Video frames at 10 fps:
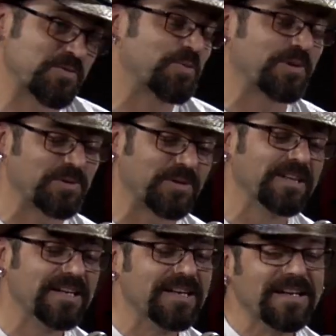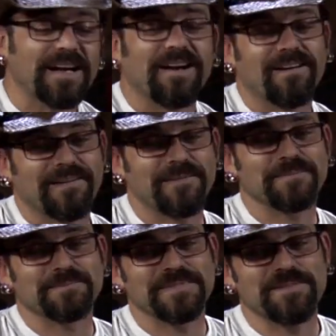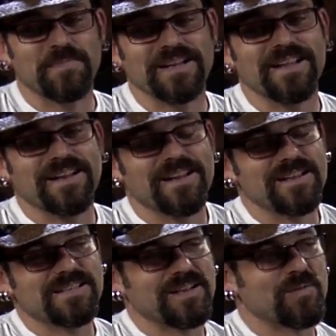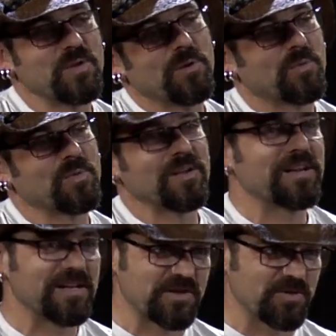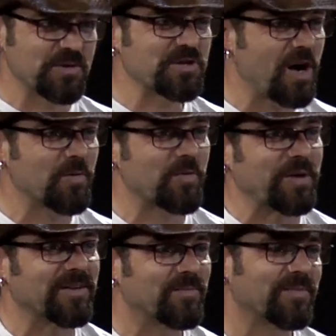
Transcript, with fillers: it was really cool. Yeah. Um, but uh, he said, you know, we're going to get you to do a song with me.